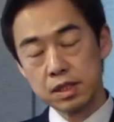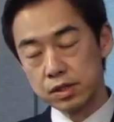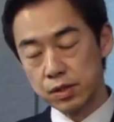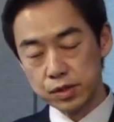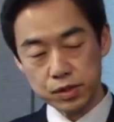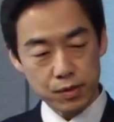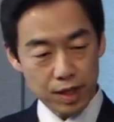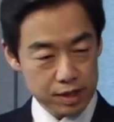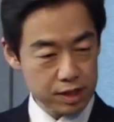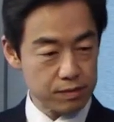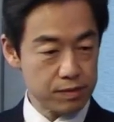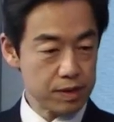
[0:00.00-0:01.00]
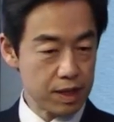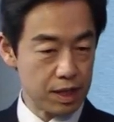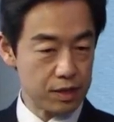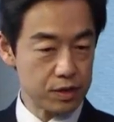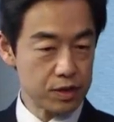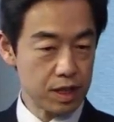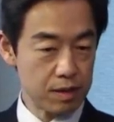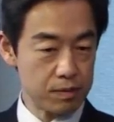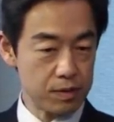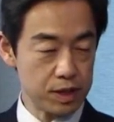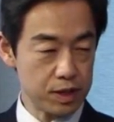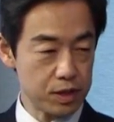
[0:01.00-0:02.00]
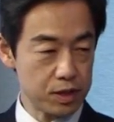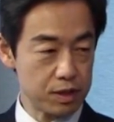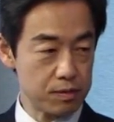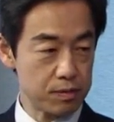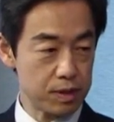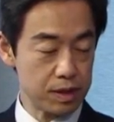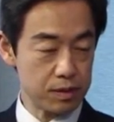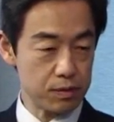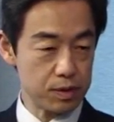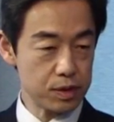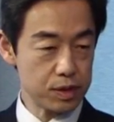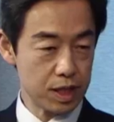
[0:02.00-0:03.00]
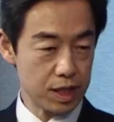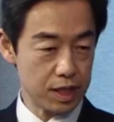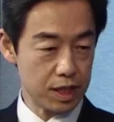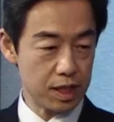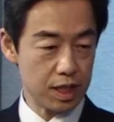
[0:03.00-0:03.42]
constructive and stable relationship with China.